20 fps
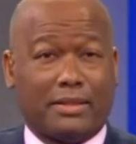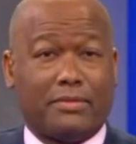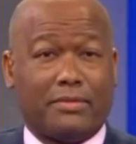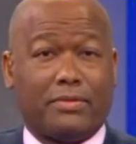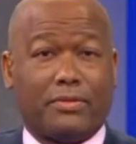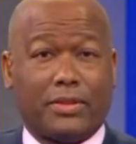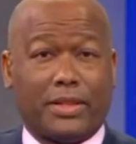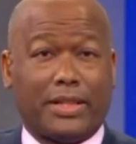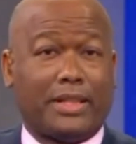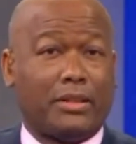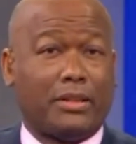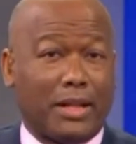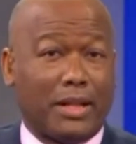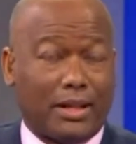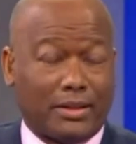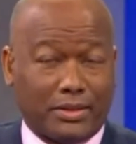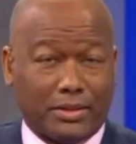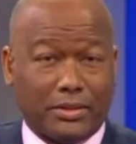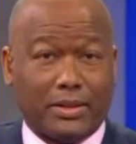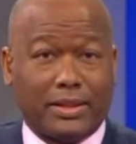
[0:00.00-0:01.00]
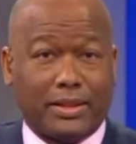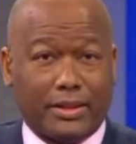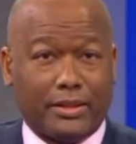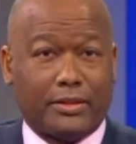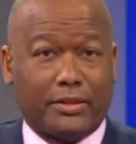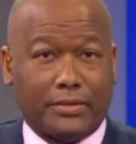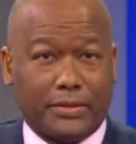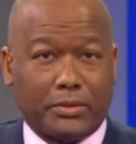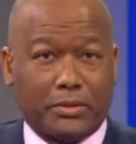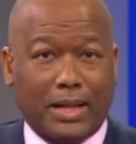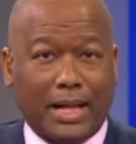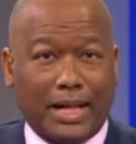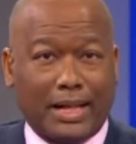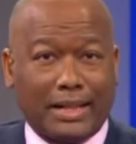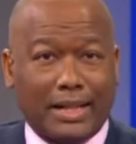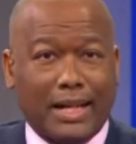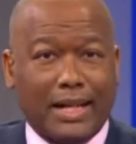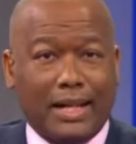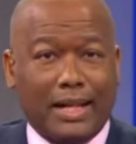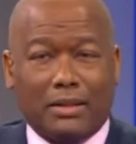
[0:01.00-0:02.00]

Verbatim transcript: that freak you out during an interview right